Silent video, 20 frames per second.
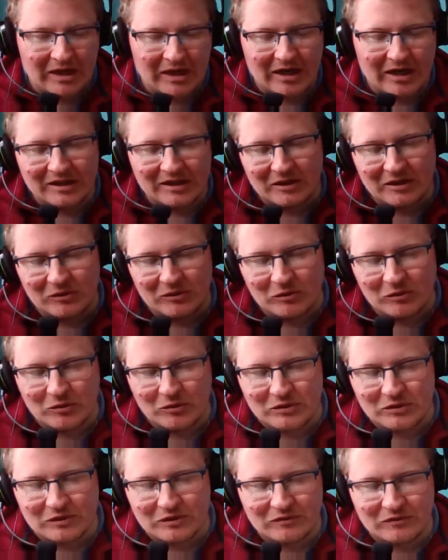and then
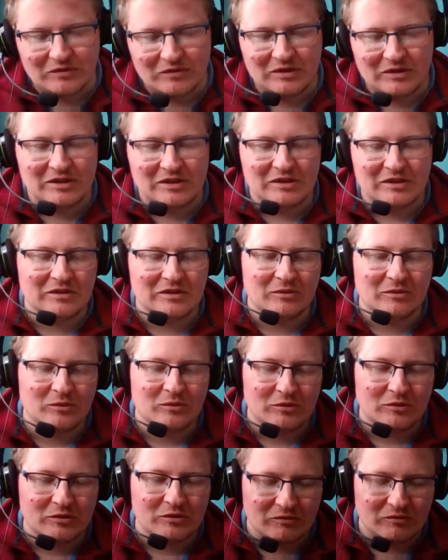loads of freeze,
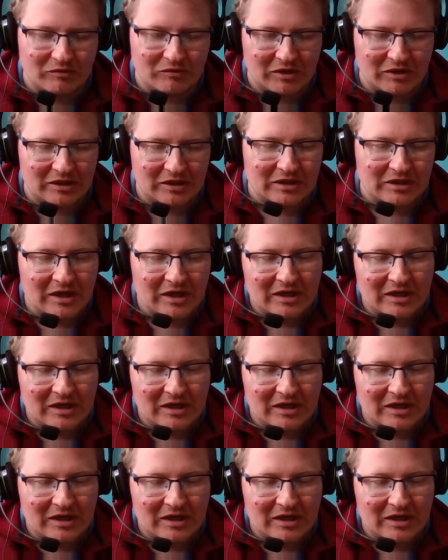loads of rage,